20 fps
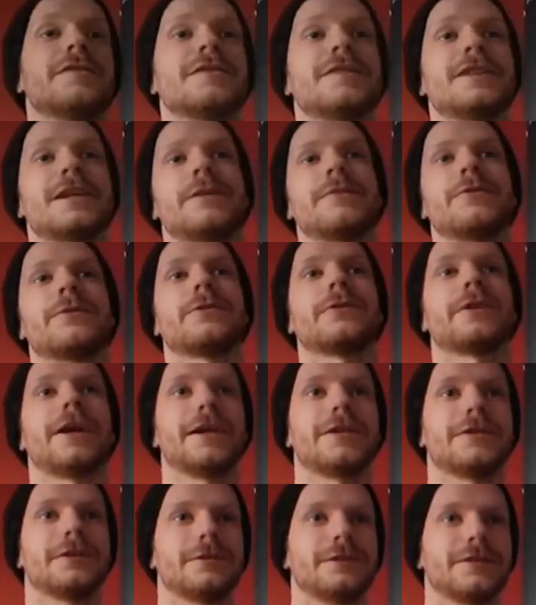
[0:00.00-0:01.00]
Today we've got
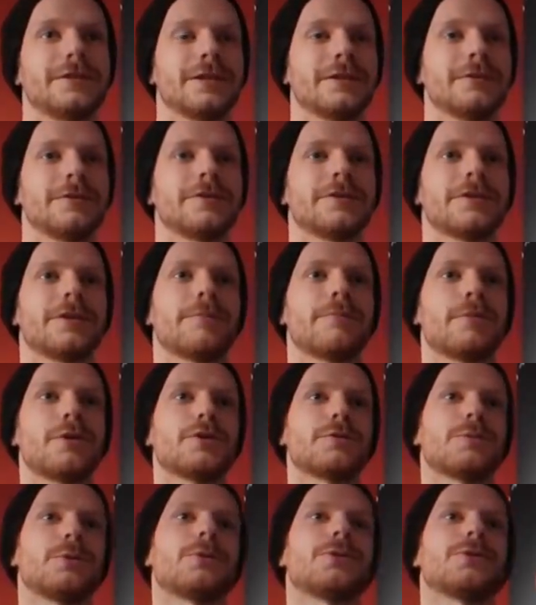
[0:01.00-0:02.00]
Ade Holder, he's a
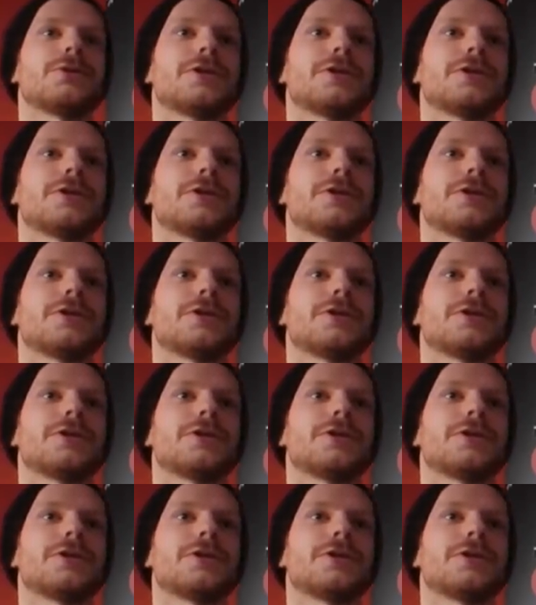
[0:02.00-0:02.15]
motorsport